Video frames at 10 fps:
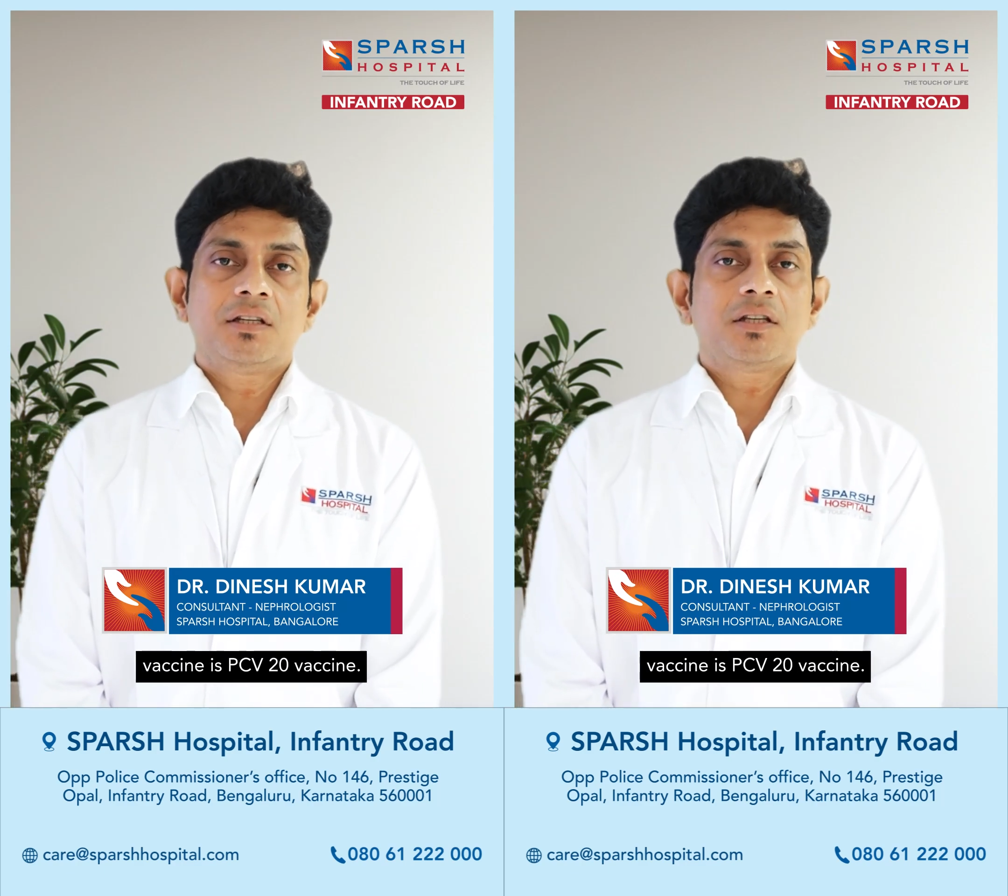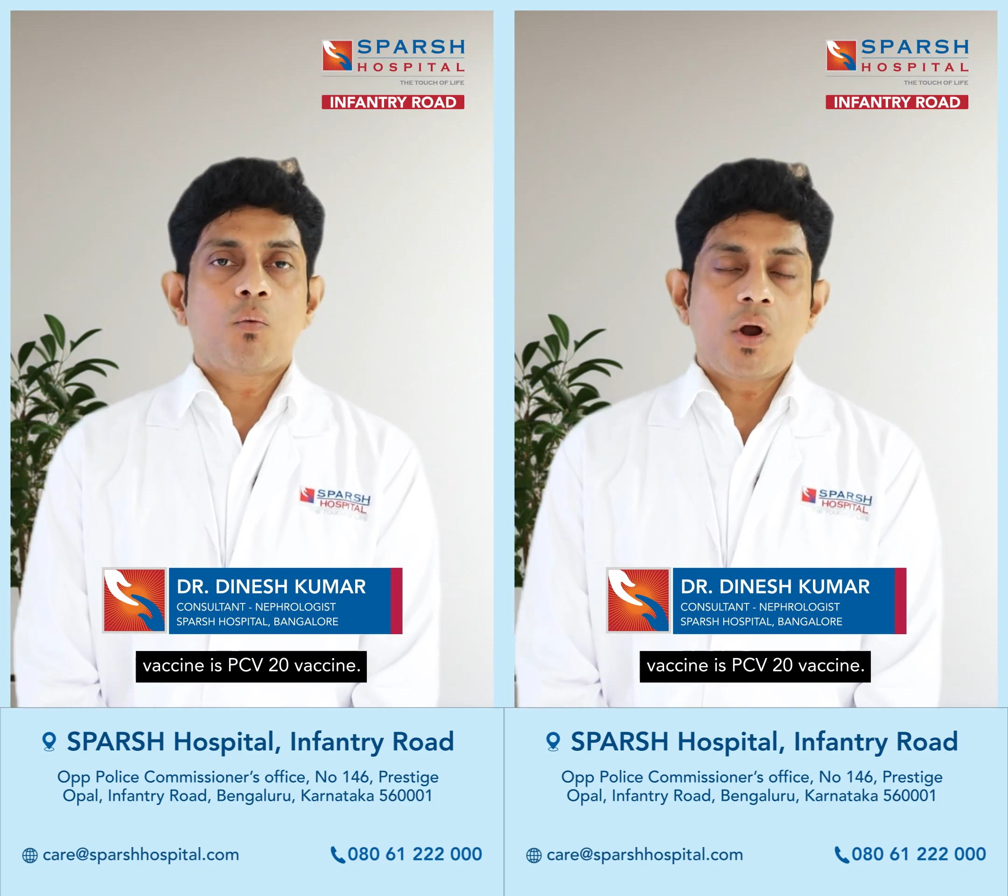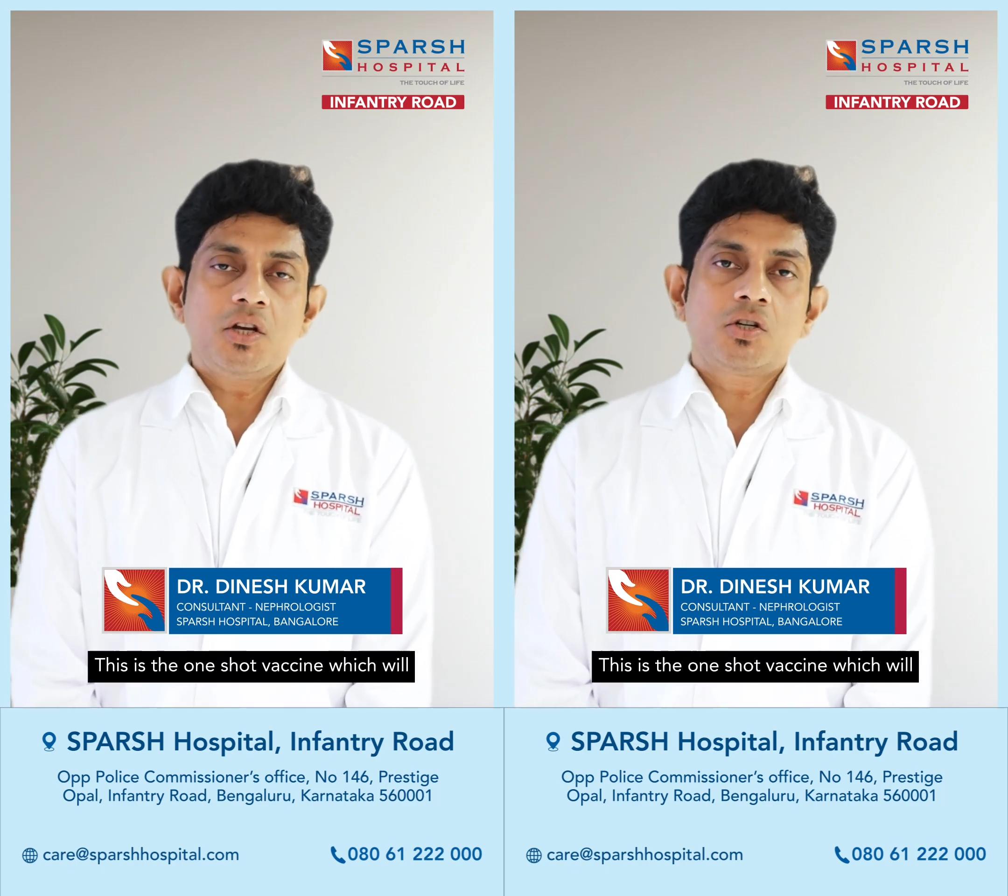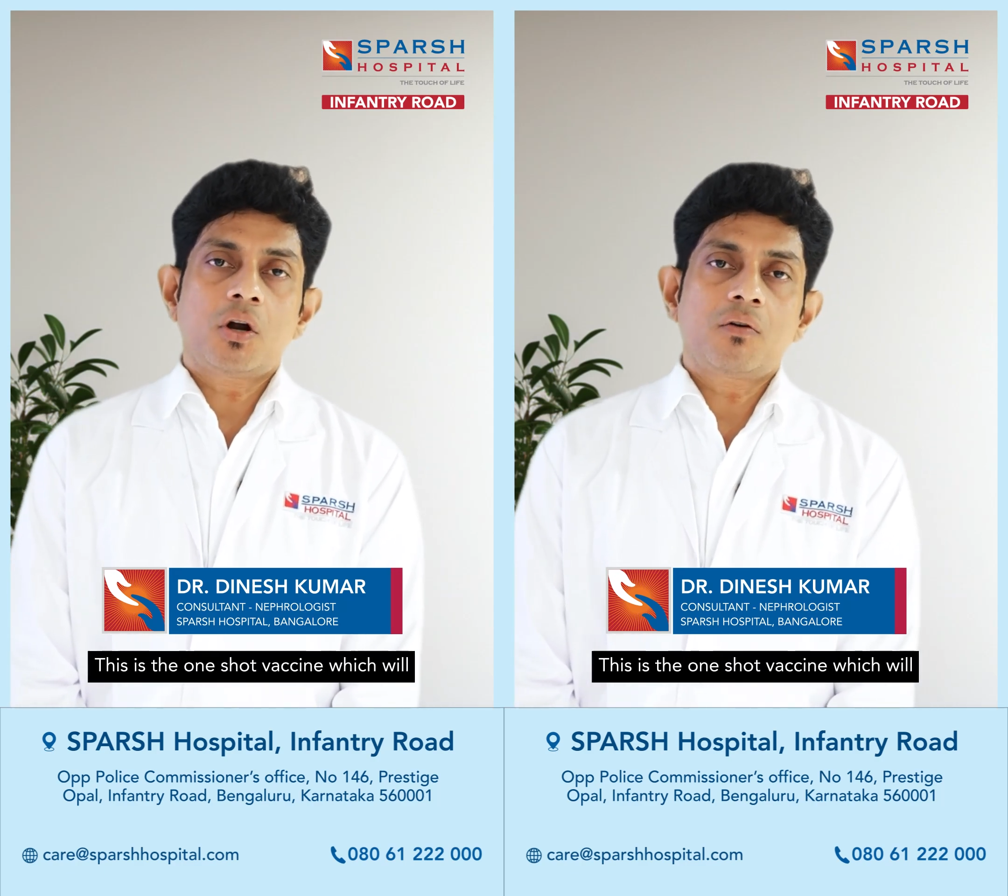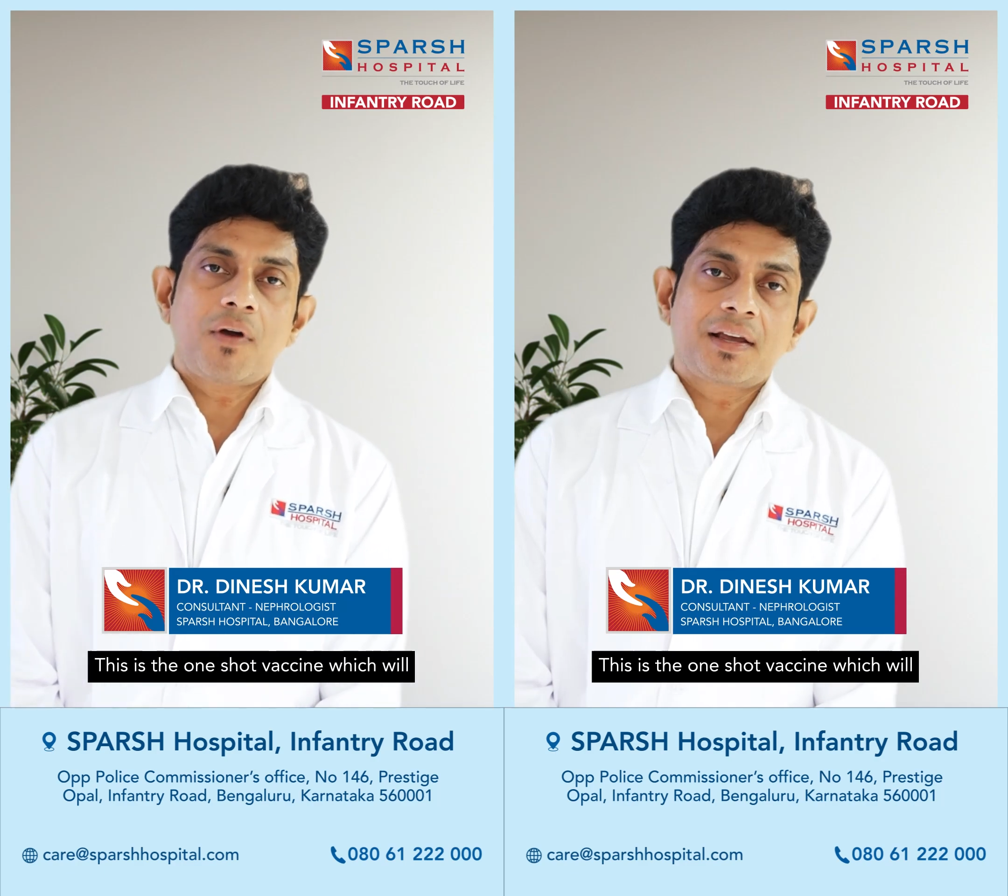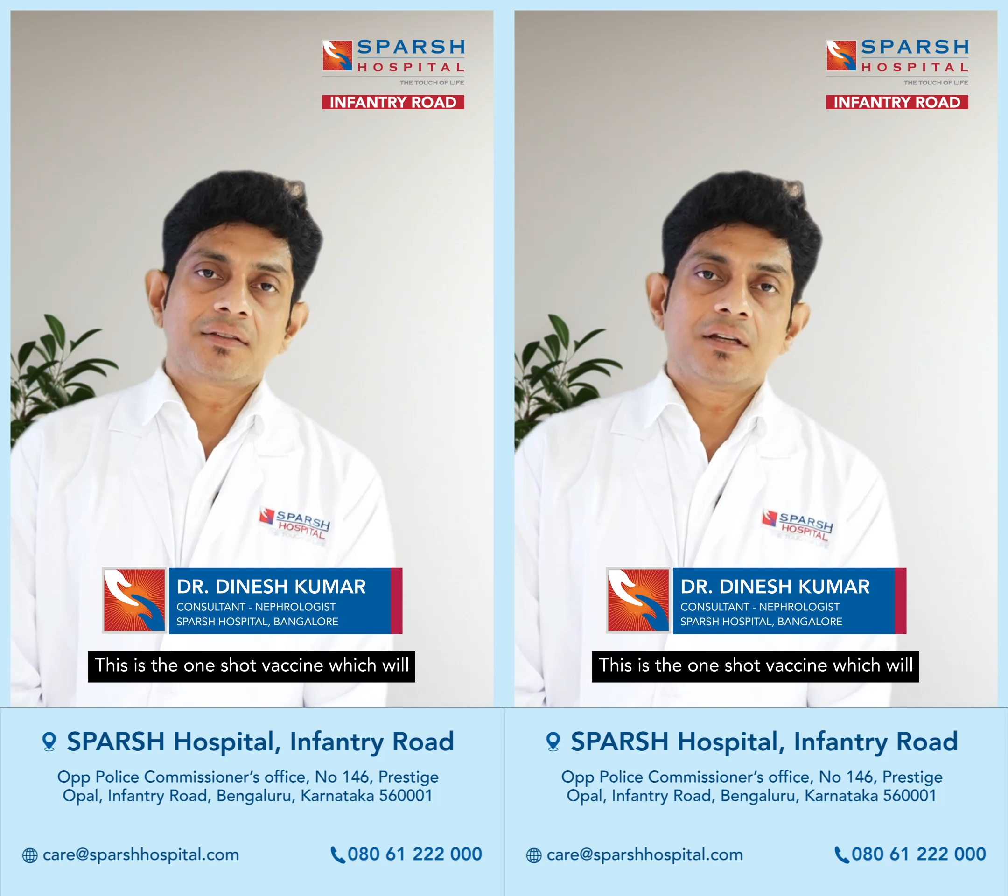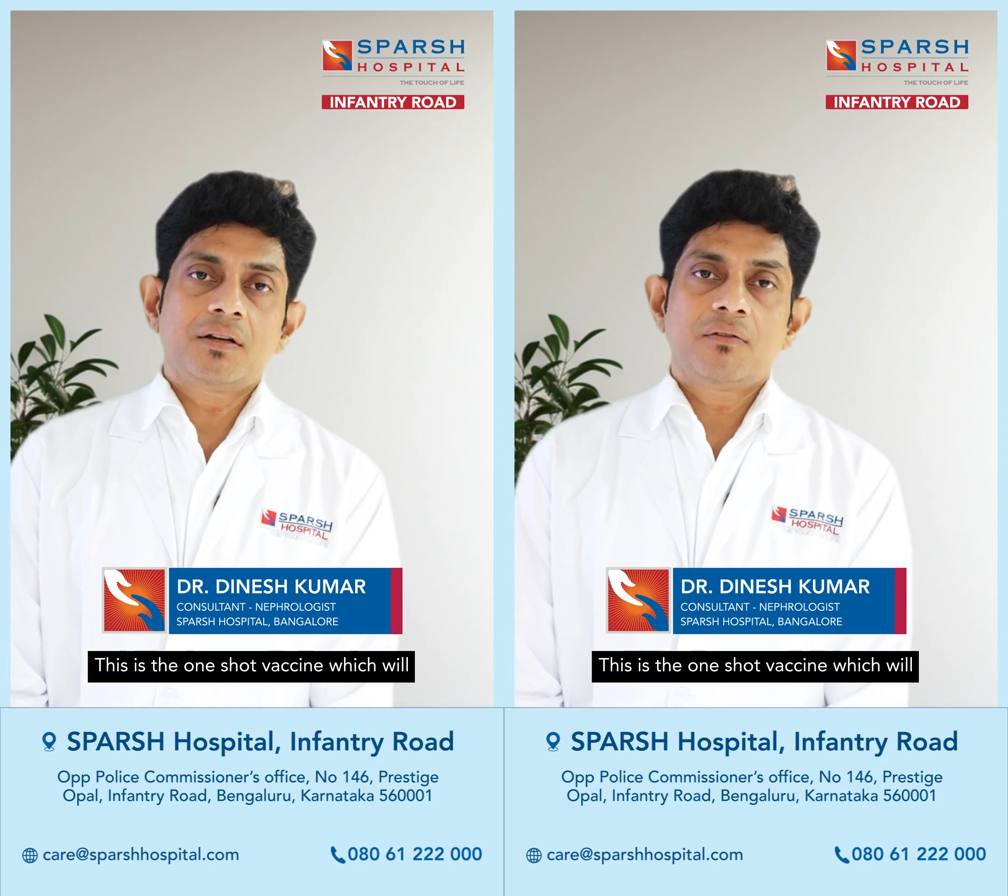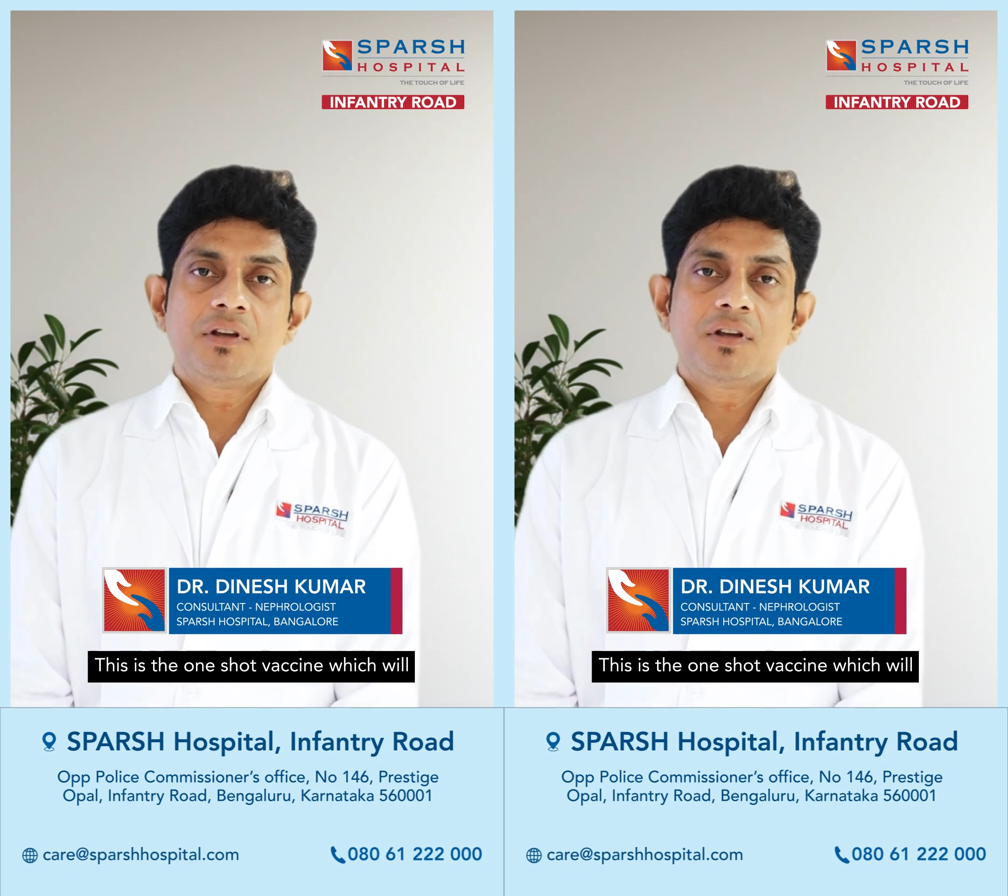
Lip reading: This is a one-shot vaccine